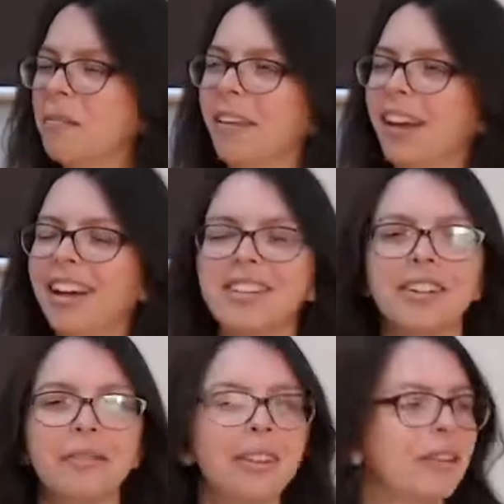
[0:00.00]
I don't know
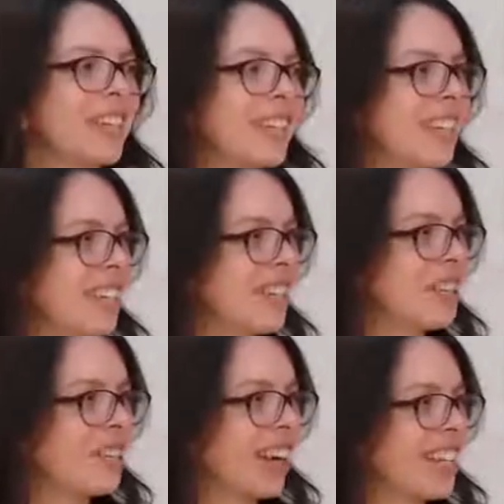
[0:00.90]
whether we just need new
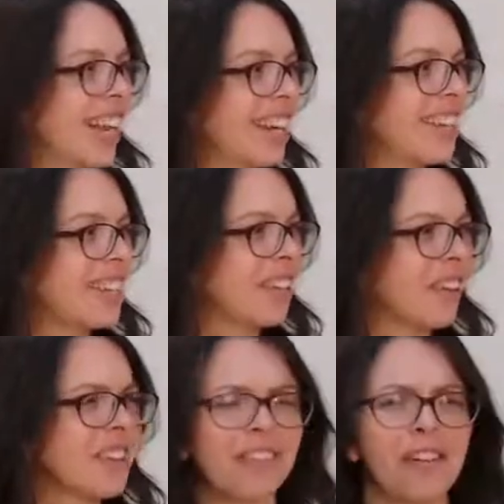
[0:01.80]
translations,
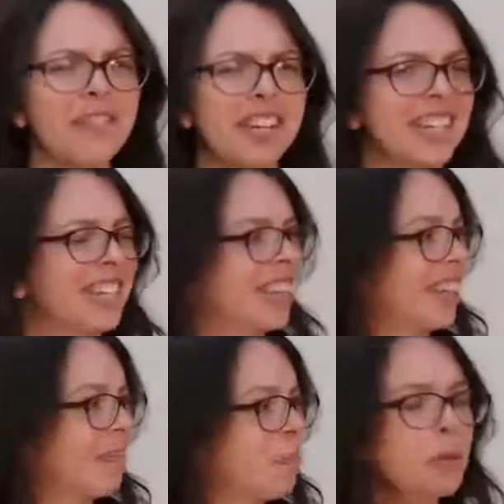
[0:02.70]
because for some reason
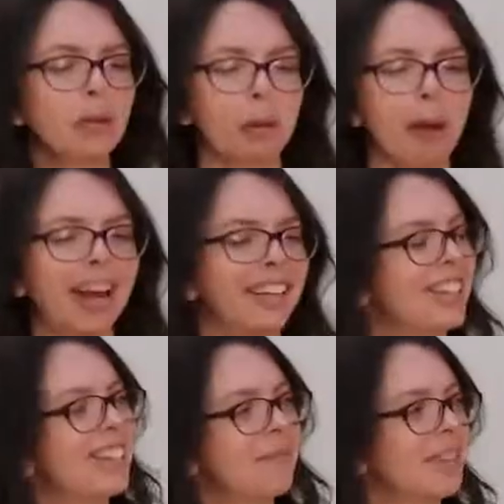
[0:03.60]
boon companion
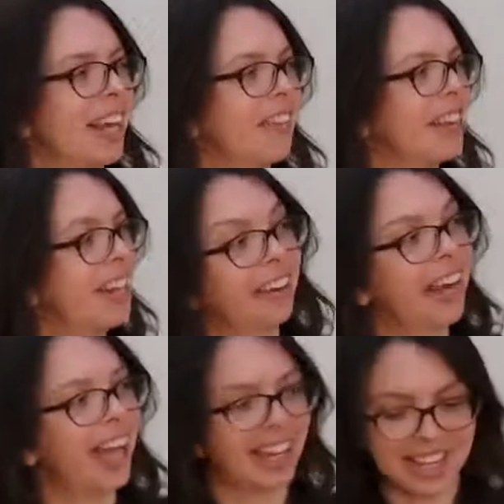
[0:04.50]
seems like really
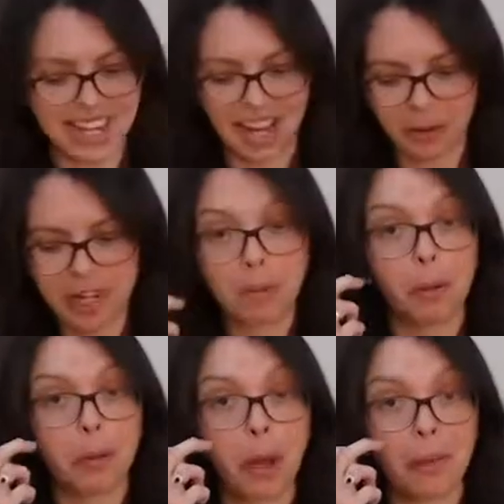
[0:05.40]
archaic as language, but
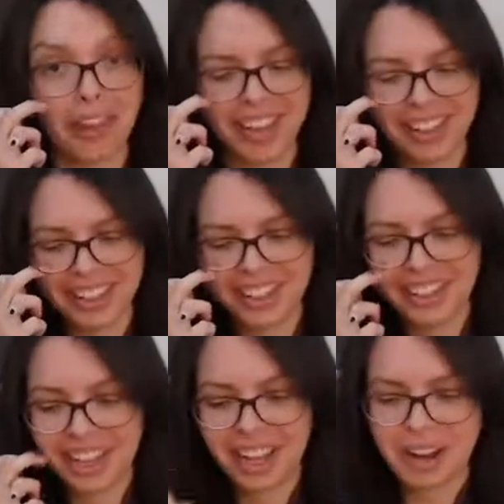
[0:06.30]
we'll go with
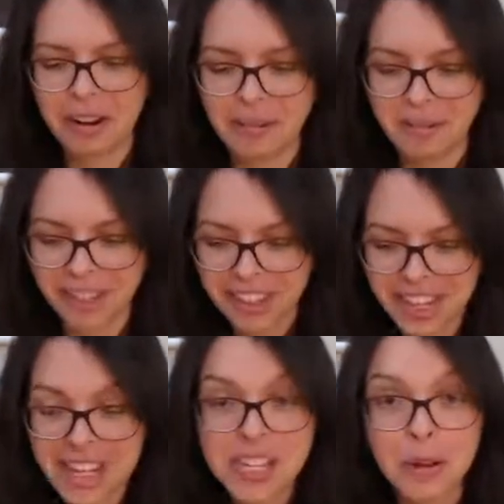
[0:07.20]

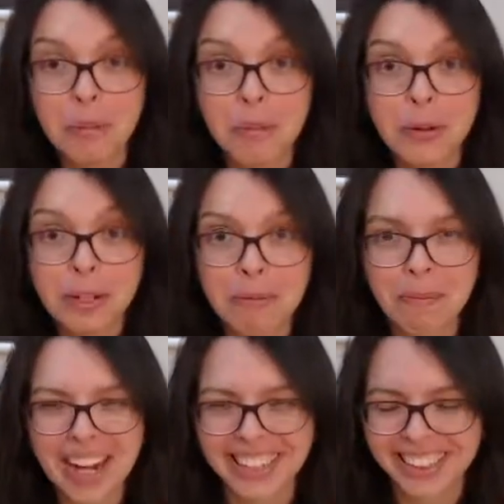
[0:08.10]
it. So our boon
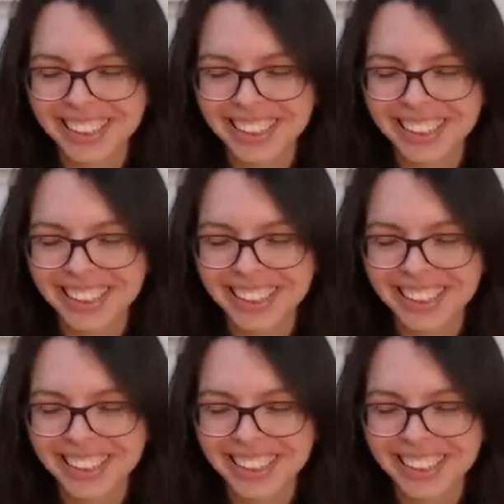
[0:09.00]
companion